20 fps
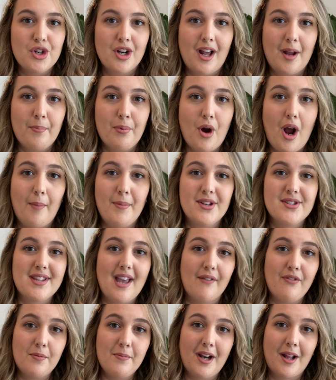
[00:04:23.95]
and I promise
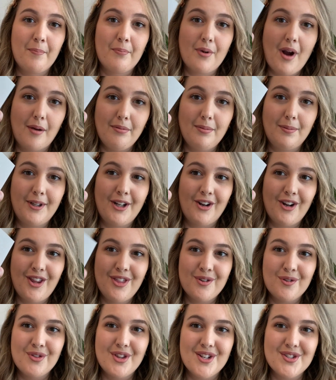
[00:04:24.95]
everybody probably already
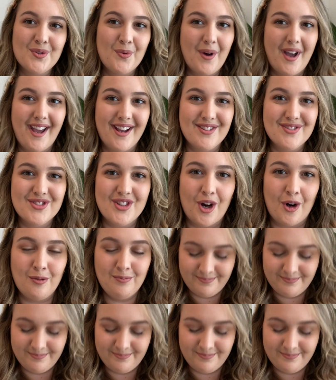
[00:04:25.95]
threw these away, so